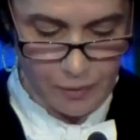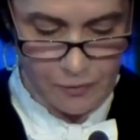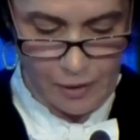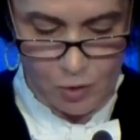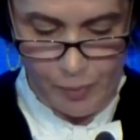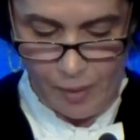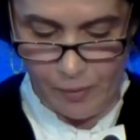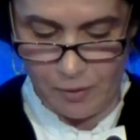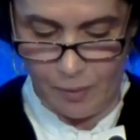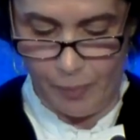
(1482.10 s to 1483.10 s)
of such
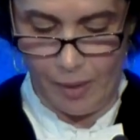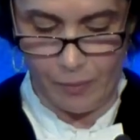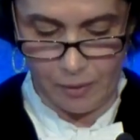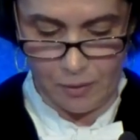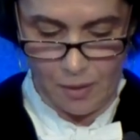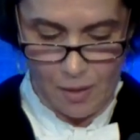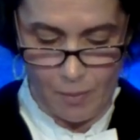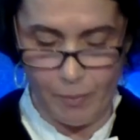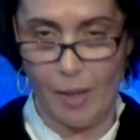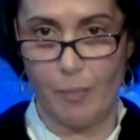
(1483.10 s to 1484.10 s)
payments are payments
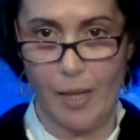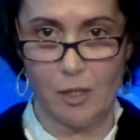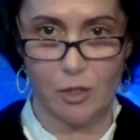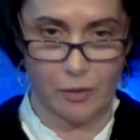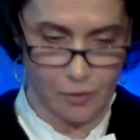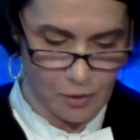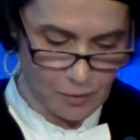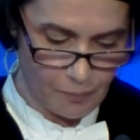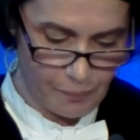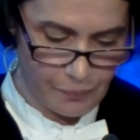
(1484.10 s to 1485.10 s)
by
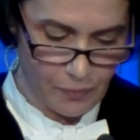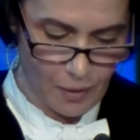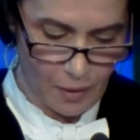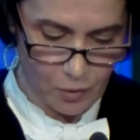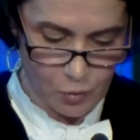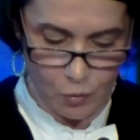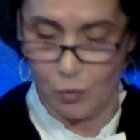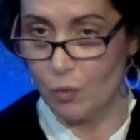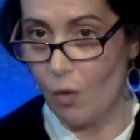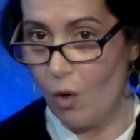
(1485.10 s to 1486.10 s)
patients due
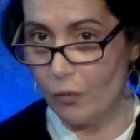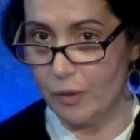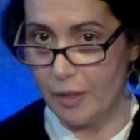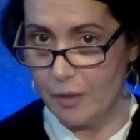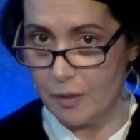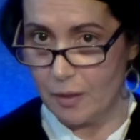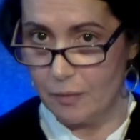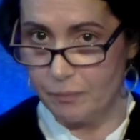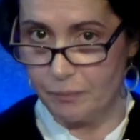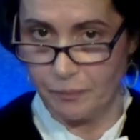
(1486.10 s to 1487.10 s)
to own
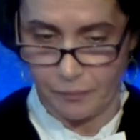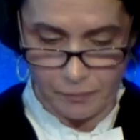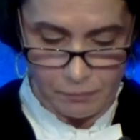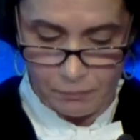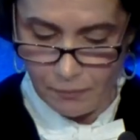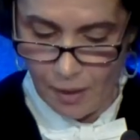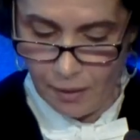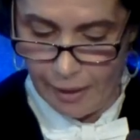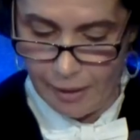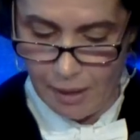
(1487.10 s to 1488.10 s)
risk,
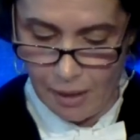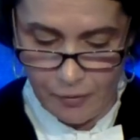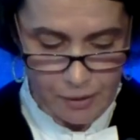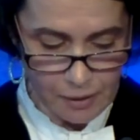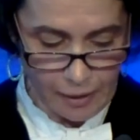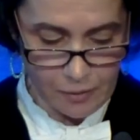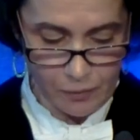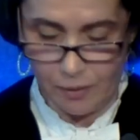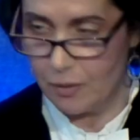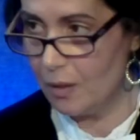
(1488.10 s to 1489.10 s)
like here in the
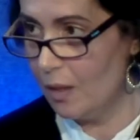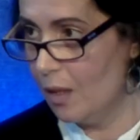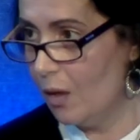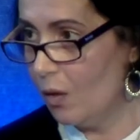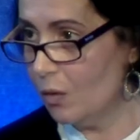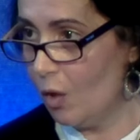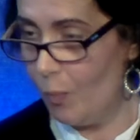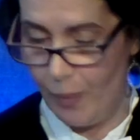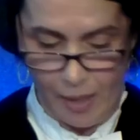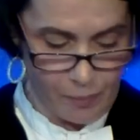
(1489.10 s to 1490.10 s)
Netherlands, or
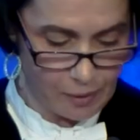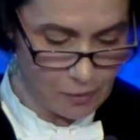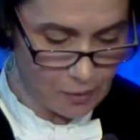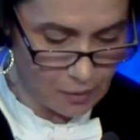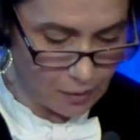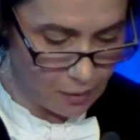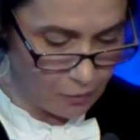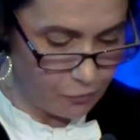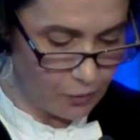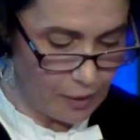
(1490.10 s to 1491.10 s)
co-payments
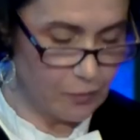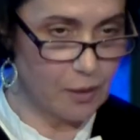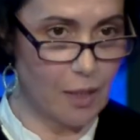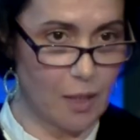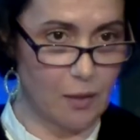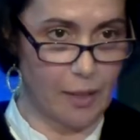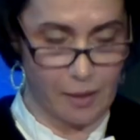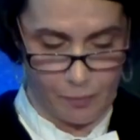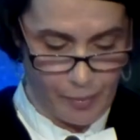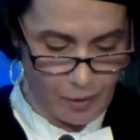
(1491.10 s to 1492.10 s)
for healthcare,
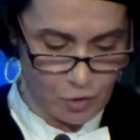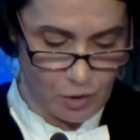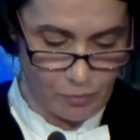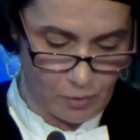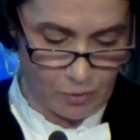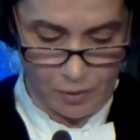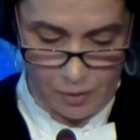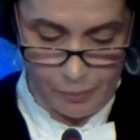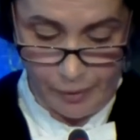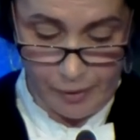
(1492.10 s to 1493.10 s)
like in Belgium or
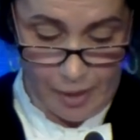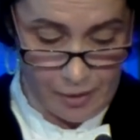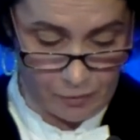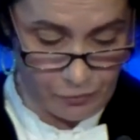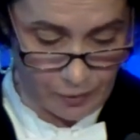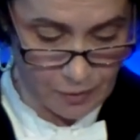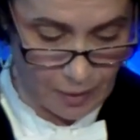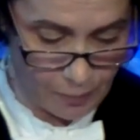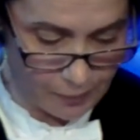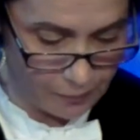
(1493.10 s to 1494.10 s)
in Bulgaria, for
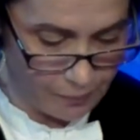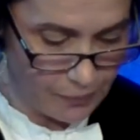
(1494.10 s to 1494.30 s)
example.